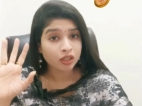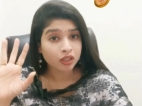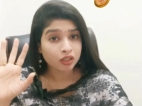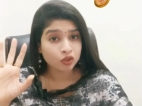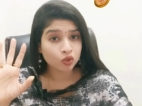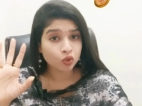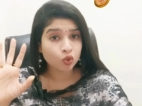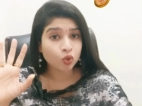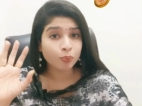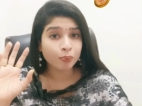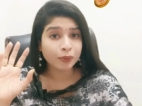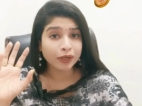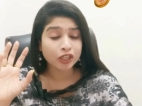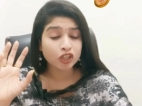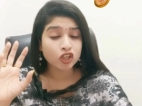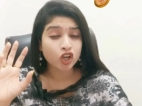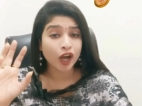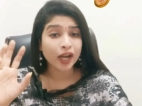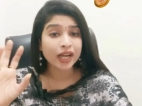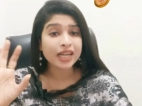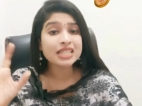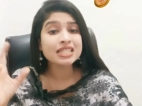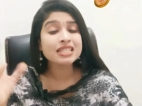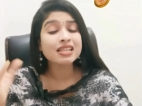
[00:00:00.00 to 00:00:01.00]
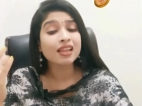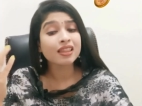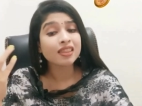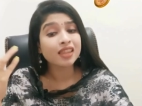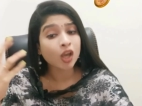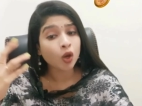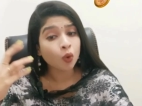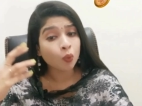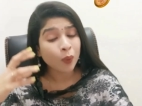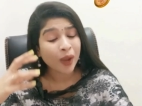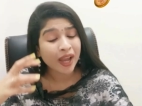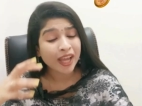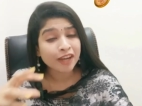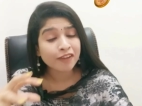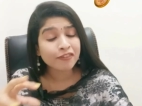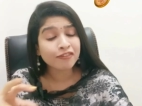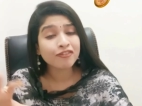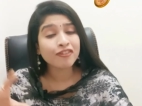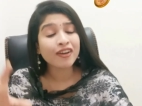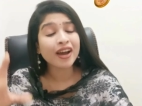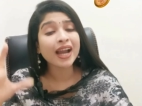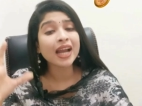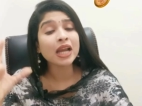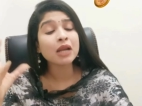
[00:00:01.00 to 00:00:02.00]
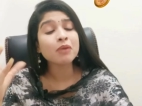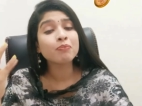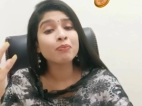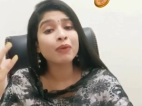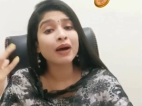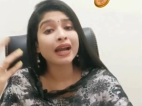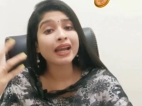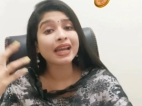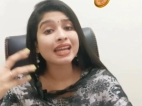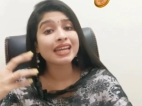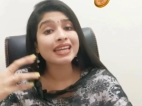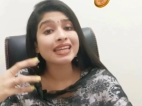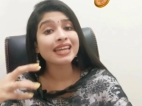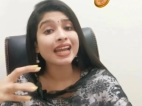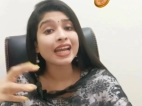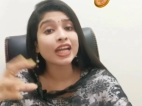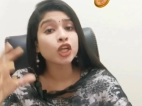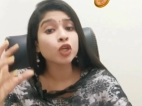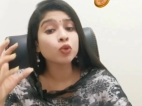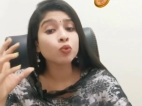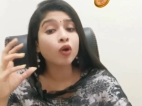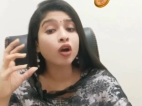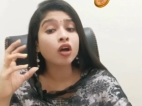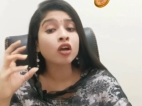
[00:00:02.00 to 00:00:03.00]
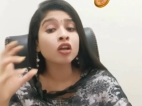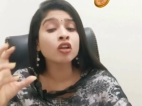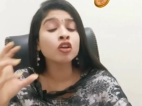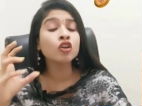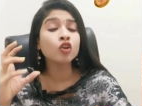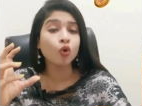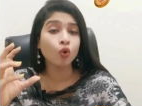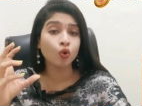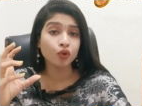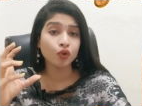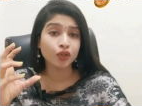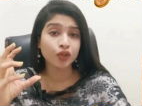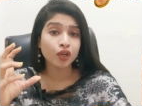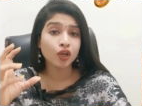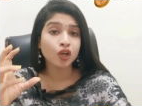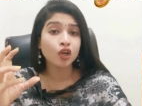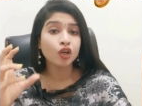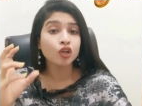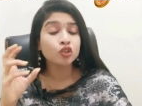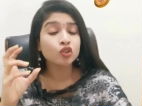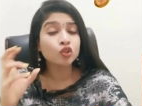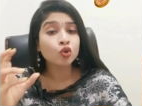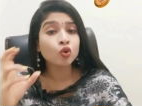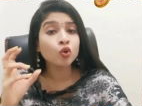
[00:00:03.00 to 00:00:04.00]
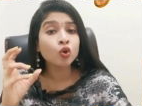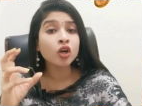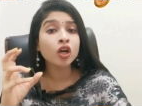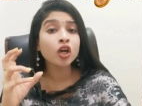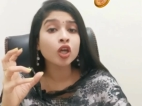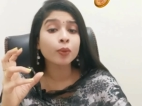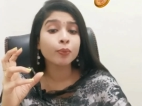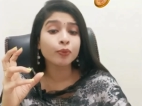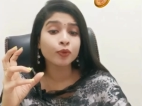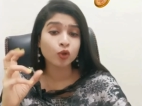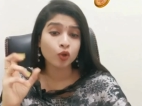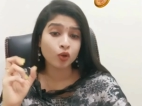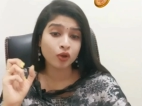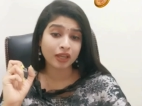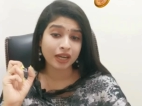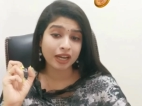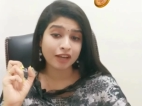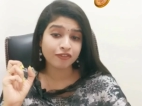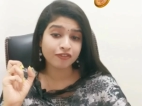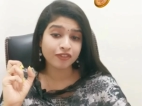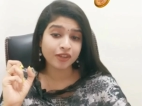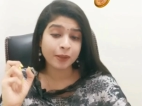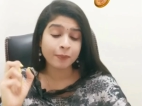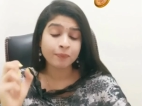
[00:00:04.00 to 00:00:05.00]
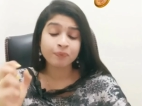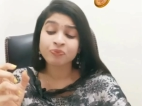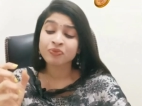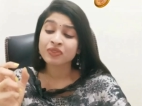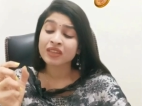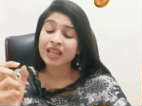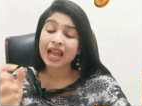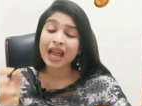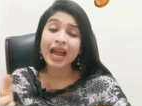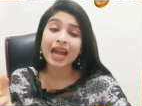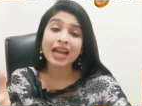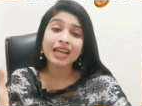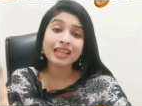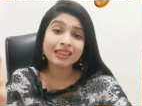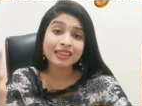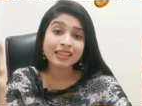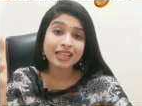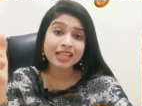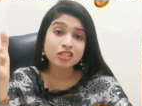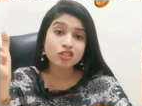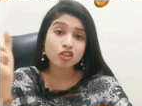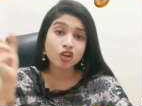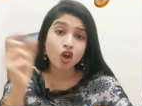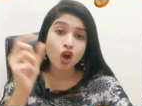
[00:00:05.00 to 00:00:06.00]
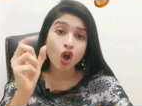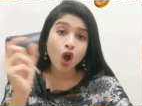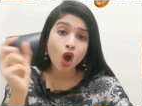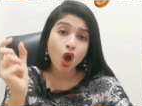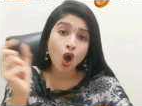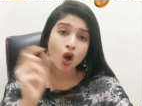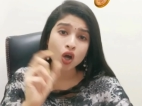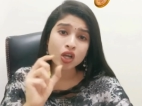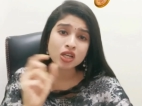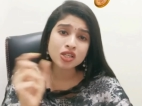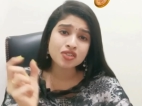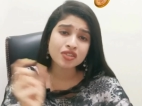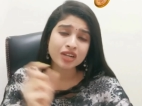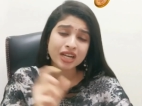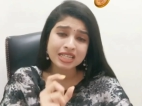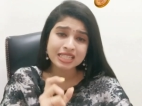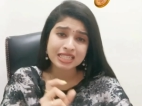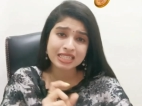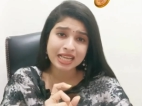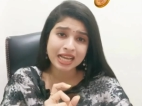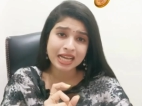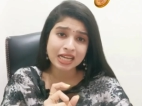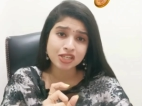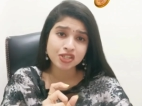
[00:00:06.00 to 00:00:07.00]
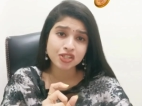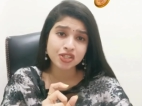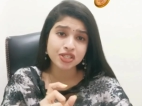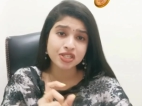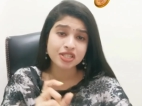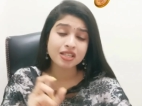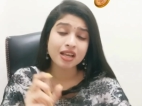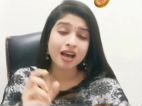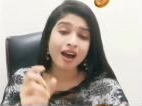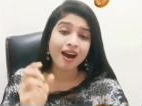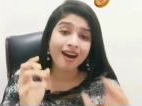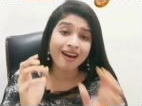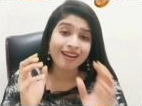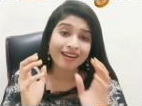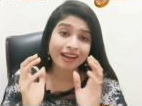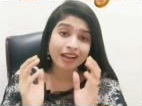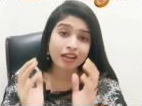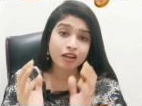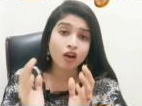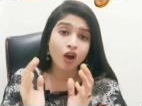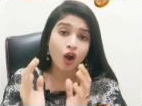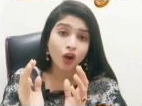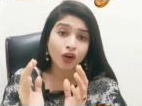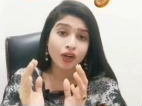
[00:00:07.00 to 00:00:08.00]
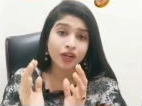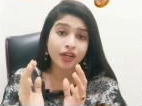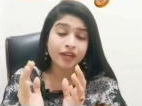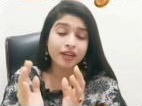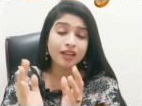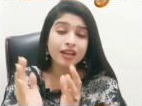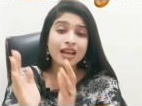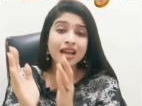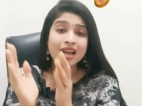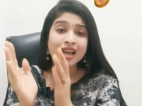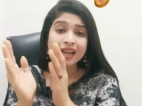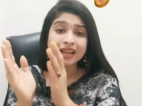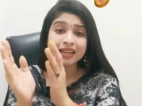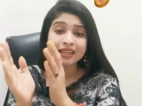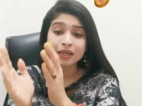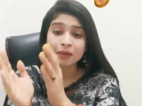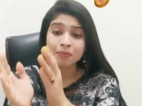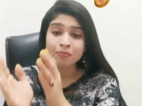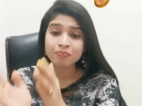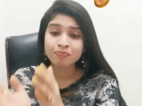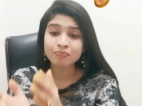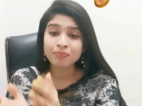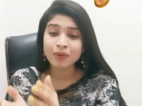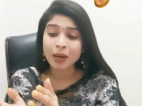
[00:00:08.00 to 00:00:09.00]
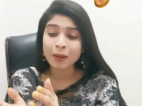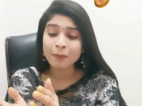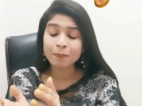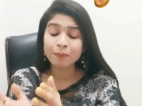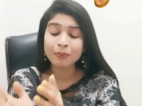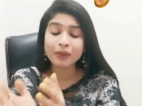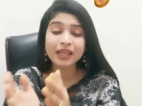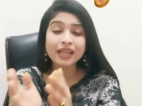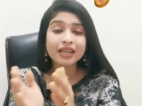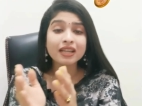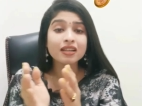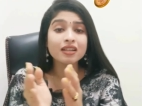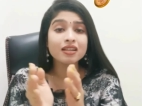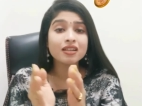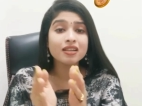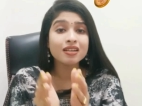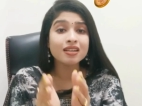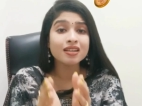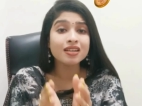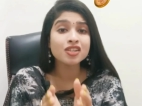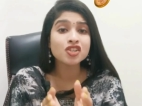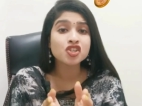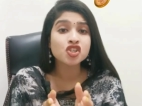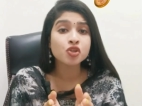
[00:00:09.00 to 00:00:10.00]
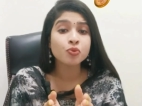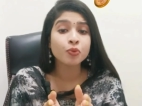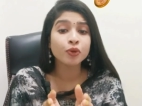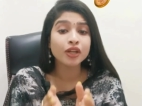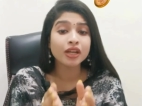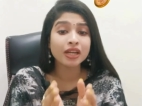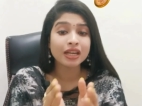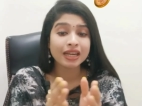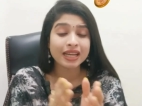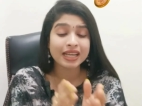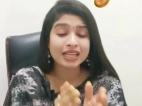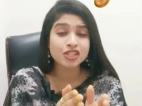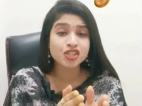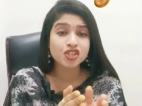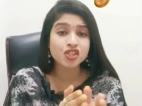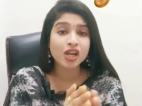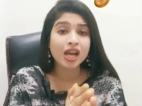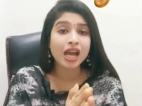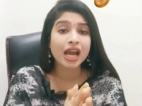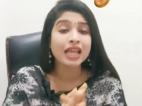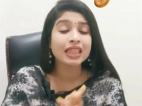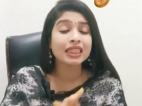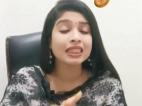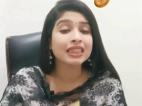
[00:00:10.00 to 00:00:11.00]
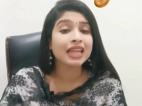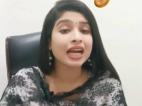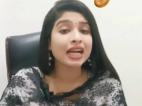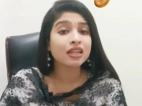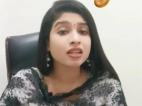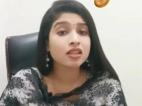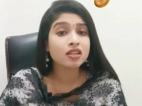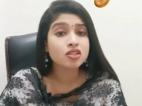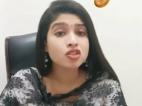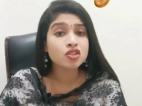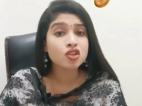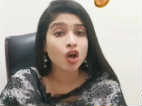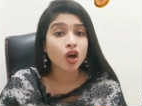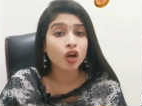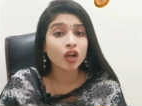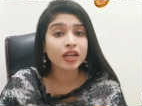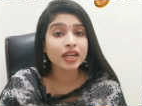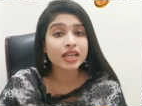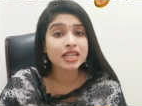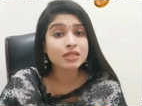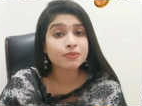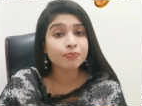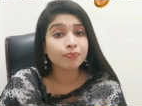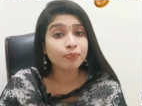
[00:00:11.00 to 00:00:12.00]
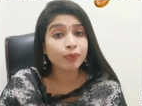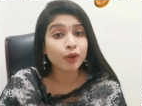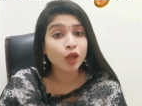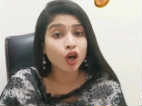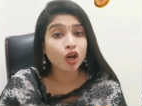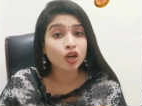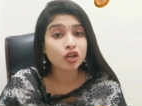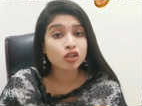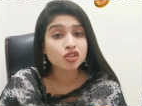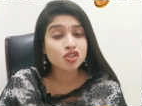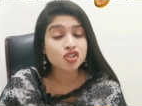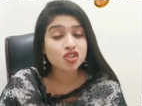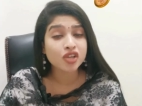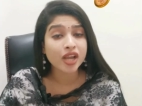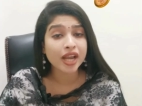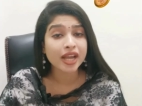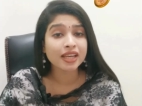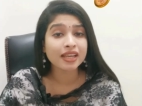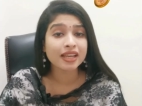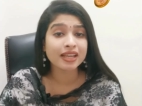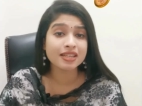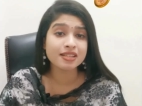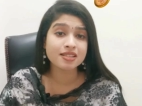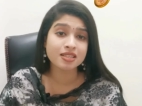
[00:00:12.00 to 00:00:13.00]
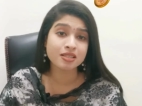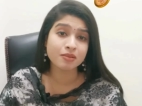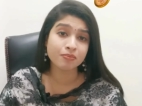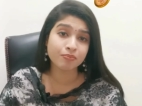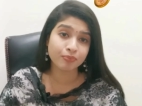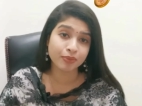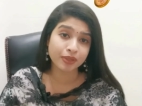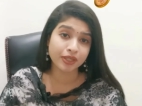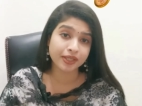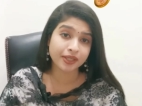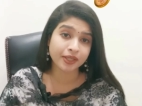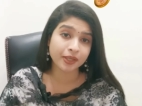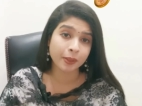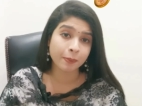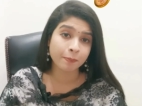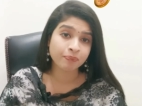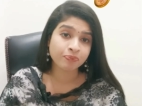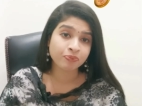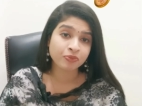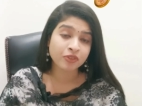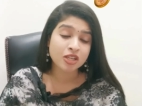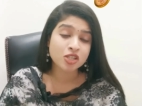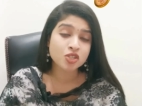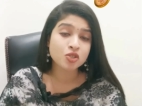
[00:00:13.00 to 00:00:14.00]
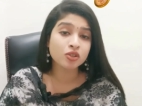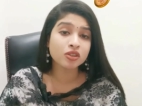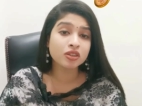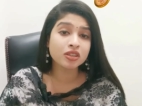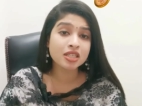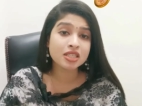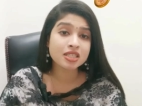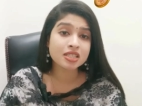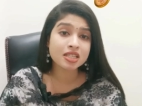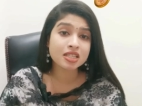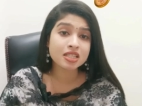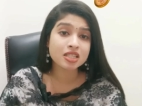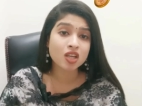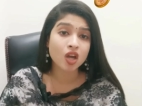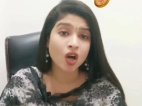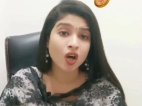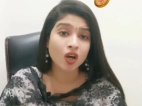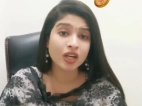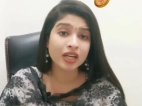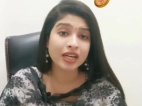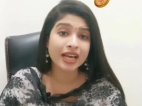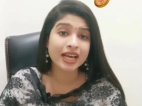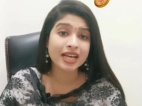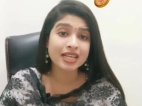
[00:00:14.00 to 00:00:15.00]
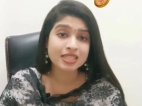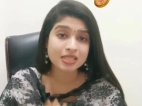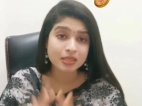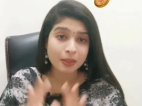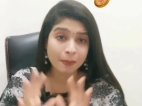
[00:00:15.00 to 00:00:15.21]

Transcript: through Bitcoins, they are verified by network node through cryptography. And these all transactions are recorded in a public distributed ledger and that is called as blockchain in simple term. So this is called as